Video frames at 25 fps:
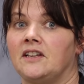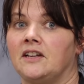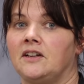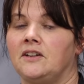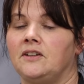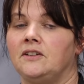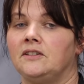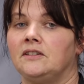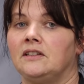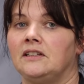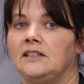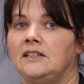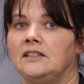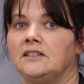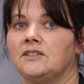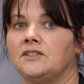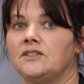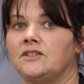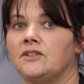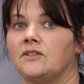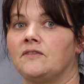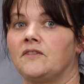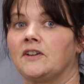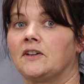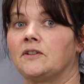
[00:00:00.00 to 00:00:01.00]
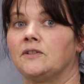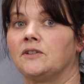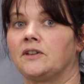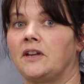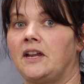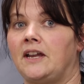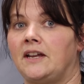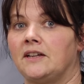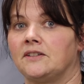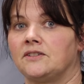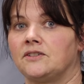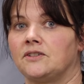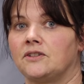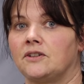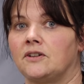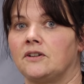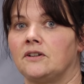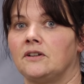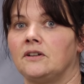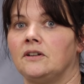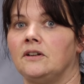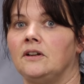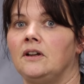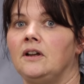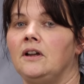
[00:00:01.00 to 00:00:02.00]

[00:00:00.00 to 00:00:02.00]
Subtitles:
that could lead to cervical cancer.